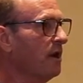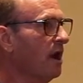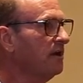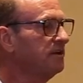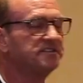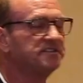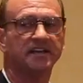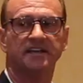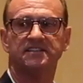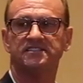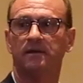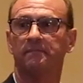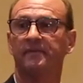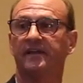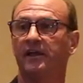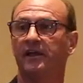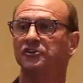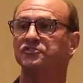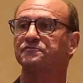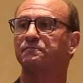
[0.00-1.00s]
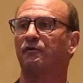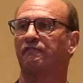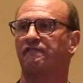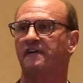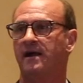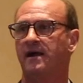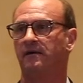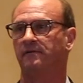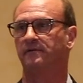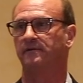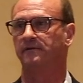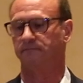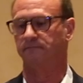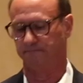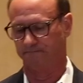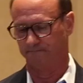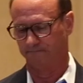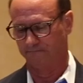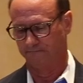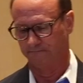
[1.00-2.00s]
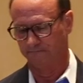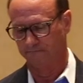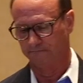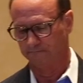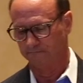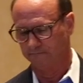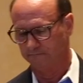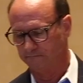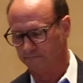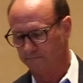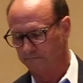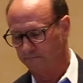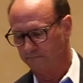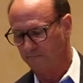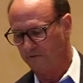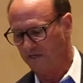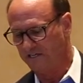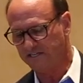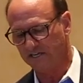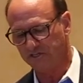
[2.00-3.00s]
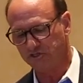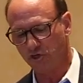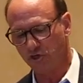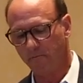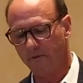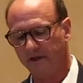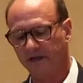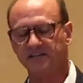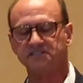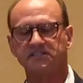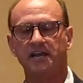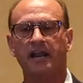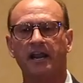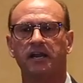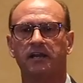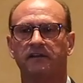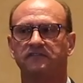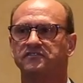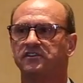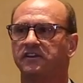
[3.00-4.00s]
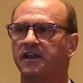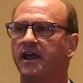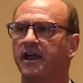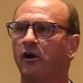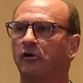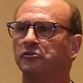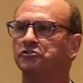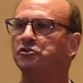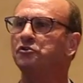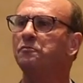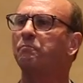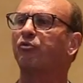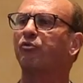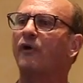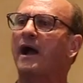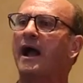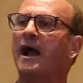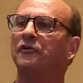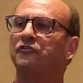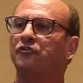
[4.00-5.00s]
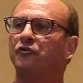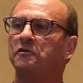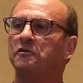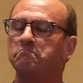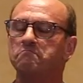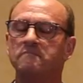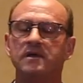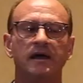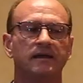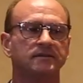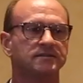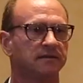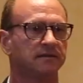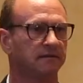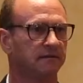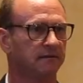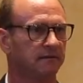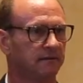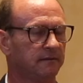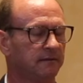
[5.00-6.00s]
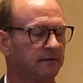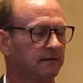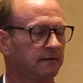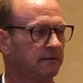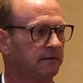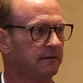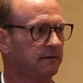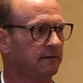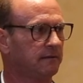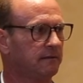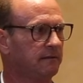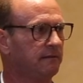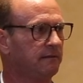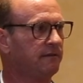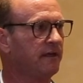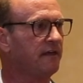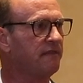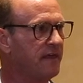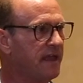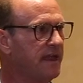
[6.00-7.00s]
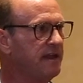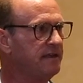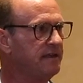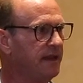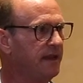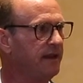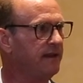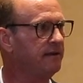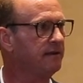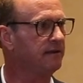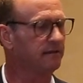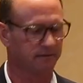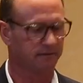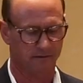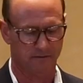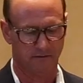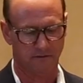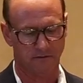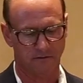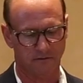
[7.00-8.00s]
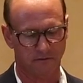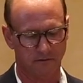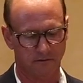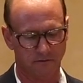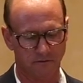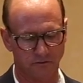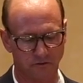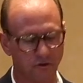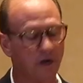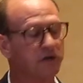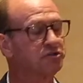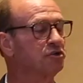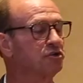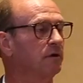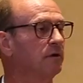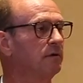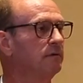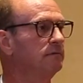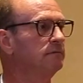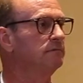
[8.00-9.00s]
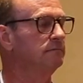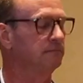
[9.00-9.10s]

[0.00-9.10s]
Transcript: went on to say something else profound. He said, Too many executives today are too proud to admit that they need structure.